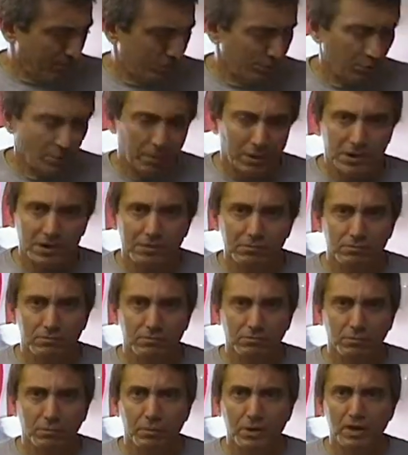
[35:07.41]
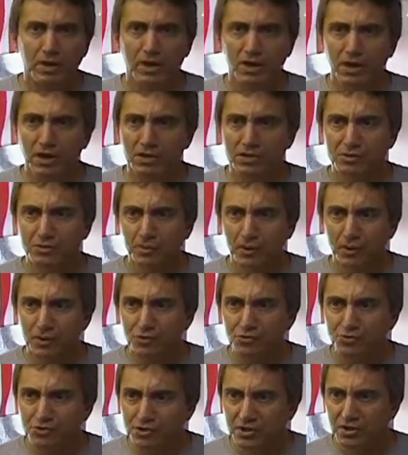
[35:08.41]
Well, nobody's nobody cares about
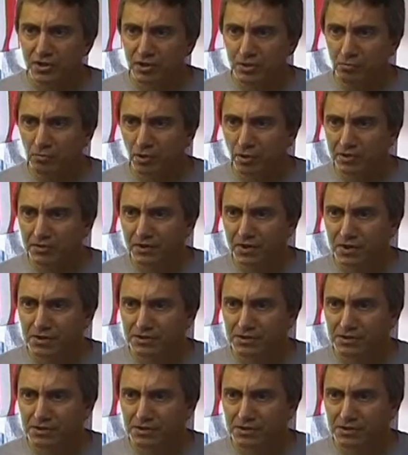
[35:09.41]
you seeing the blood test.